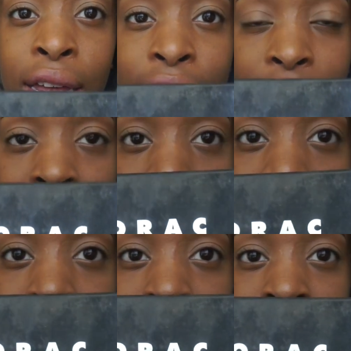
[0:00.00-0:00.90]
naked
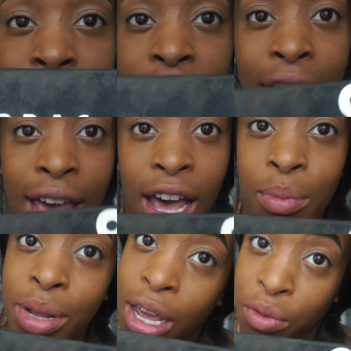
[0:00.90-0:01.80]
palettes that I
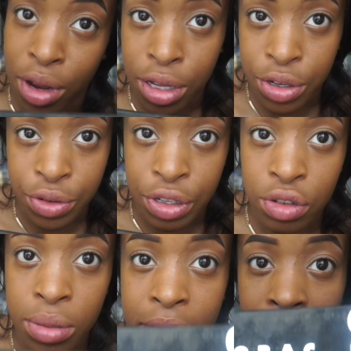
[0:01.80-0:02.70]
have but I really don't
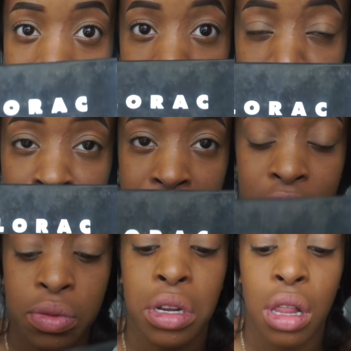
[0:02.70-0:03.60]
use, but I actually use
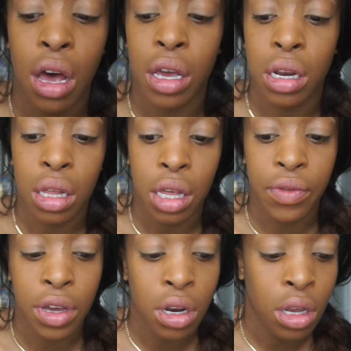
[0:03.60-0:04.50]
this one a lot and I
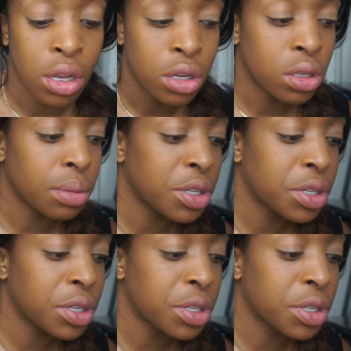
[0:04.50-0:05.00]
love it. So I'm